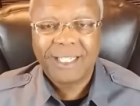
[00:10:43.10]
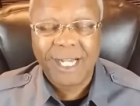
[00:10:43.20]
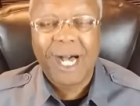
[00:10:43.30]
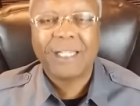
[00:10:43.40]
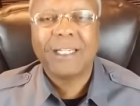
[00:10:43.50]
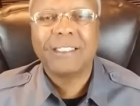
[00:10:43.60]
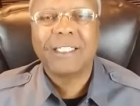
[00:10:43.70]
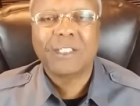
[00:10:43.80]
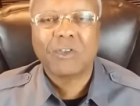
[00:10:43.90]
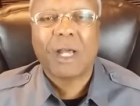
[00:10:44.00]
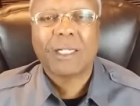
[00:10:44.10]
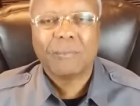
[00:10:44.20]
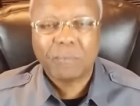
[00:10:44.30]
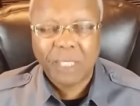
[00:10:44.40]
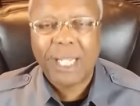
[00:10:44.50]
God didn't just start
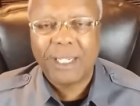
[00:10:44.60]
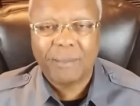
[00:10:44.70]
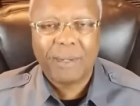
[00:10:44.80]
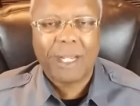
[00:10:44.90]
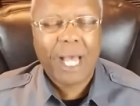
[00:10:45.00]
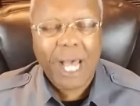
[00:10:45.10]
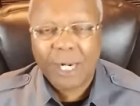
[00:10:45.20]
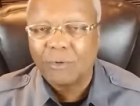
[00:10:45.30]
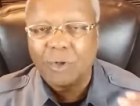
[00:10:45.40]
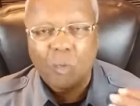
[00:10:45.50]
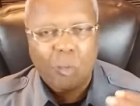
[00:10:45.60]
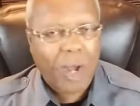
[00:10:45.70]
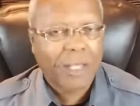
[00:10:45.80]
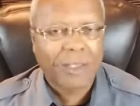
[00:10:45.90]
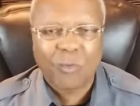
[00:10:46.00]
complaining about, I don't know
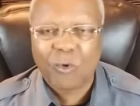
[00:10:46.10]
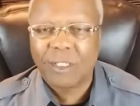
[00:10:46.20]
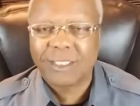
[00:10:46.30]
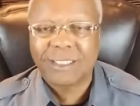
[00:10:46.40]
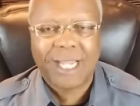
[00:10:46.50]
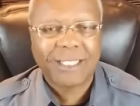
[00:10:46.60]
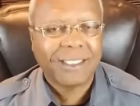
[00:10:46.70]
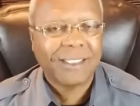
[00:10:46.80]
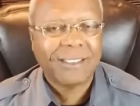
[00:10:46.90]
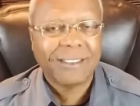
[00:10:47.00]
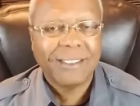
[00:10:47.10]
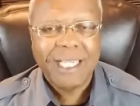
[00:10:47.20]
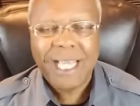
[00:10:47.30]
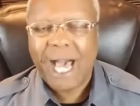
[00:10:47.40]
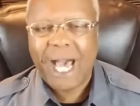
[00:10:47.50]
why the world is like this.
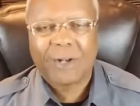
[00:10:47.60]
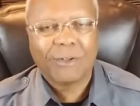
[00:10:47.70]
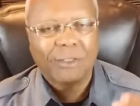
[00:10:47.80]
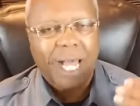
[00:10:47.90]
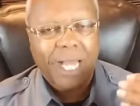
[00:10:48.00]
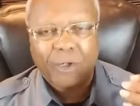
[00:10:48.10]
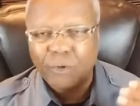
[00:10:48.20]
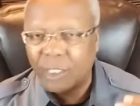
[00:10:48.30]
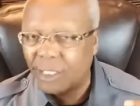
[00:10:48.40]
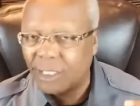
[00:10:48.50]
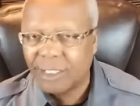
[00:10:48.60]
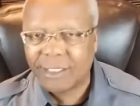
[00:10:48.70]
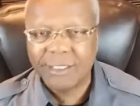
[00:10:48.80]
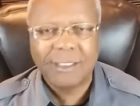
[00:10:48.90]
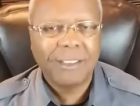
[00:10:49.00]
I don't know, I created it
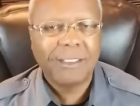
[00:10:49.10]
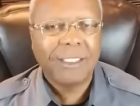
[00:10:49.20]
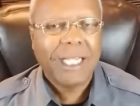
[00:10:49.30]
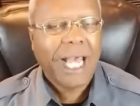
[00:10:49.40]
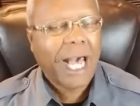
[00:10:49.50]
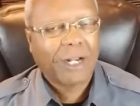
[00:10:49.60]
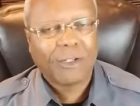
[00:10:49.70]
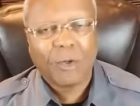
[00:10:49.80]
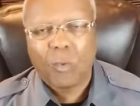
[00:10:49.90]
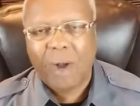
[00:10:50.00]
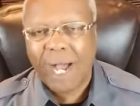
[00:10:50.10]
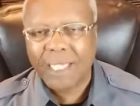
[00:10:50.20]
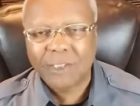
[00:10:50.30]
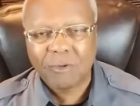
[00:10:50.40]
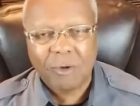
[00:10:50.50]
good. I don't know why
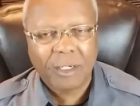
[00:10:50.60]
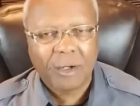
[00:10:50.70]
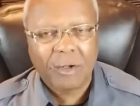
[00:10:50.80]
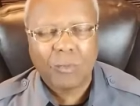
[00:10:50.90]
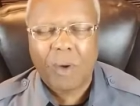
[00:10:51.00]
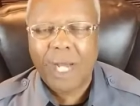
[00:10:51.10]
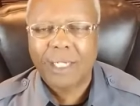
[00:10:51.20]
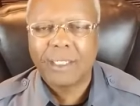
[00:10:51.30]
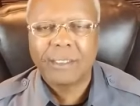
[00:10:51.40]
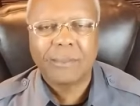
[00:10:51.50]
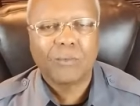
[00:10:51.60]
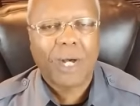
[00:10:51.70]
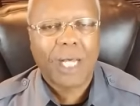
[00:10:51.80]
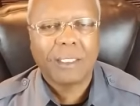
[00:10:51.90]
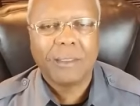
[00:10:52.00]
it's going on, why this,
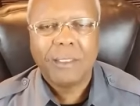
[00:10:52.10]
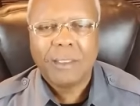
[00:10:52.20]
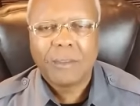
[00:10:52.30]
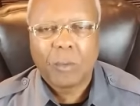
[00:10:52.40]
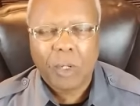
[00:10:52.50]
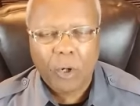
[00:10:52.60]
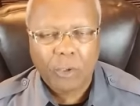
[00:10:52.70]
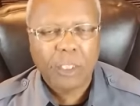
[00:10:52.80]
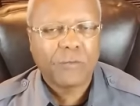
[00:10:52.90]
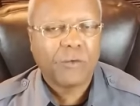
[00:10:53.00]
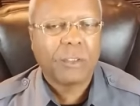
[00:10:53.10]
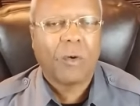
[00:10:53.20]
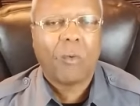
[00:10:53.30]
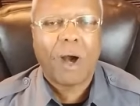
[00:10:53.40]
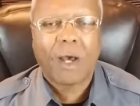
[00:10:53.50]
why the, the earth is full
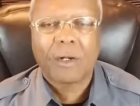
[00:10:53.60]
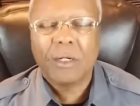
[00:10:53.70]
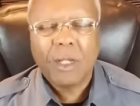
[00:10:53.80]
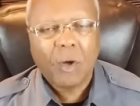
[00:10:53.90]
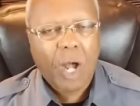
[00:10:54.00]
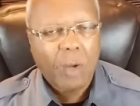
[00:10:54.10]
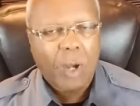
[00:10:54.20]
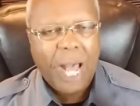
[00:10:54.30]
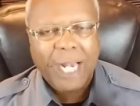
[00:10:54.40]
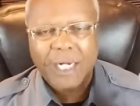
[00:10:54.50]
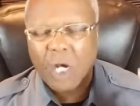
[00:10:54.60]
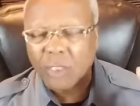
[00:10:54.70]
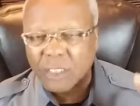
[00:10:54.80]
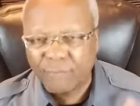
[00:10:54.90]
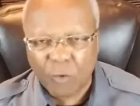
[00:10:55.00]
of water. How, how did all
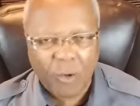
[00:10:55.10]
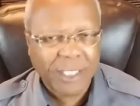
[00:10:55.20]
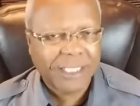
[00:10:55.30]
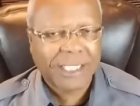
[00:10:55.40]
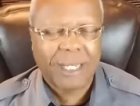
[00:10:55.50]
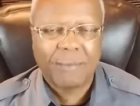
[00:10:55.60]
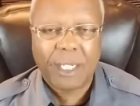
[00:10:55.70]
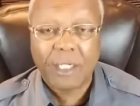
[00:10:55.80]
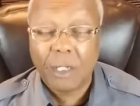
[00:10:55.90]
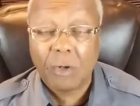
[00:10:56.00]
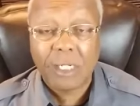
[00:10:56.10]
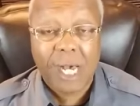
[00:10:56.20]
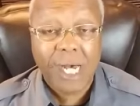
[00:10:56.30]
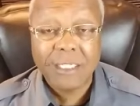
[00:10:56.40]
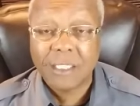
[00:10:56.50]
this voidness come in? No,
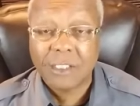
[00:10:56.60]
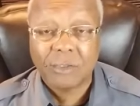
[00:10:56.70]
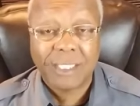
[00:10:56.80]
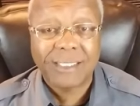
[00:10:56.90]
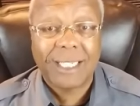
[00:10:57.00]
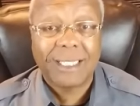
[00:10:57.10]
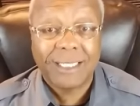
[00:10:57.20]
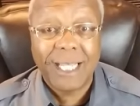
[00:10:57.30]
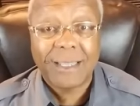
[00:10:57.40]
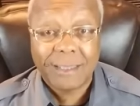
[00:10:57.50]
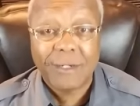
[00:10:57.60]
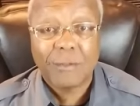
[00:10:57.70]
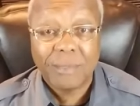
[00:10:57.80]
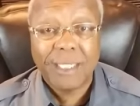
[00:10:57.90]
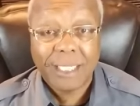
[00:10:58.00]
God just starts saying, let there
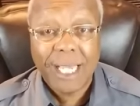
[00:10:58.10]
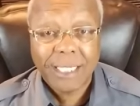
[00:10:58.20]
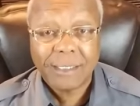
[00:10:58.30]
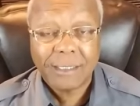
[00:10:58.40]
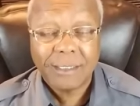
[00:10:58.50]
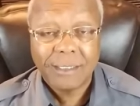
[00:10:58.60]
be light.